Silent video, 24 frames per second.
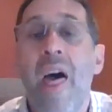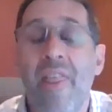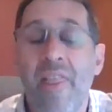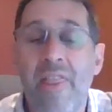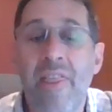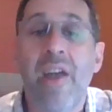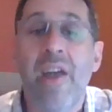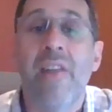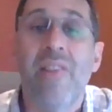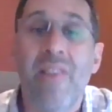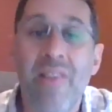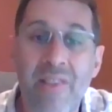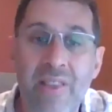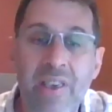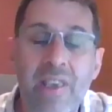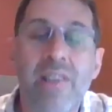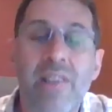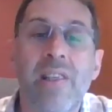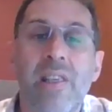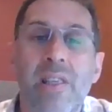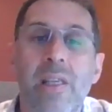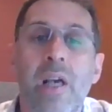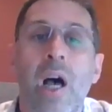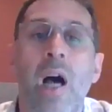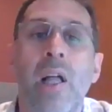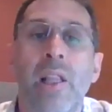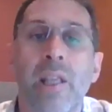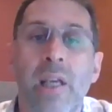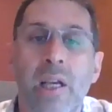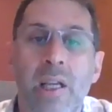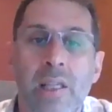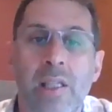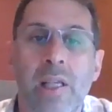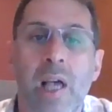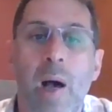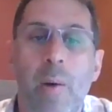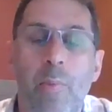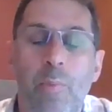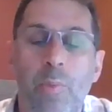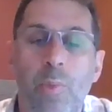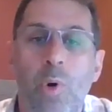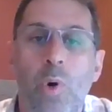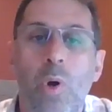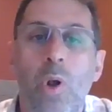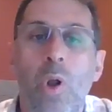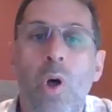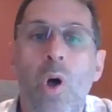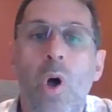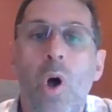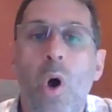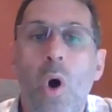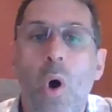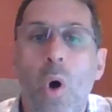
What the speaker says: then this is an example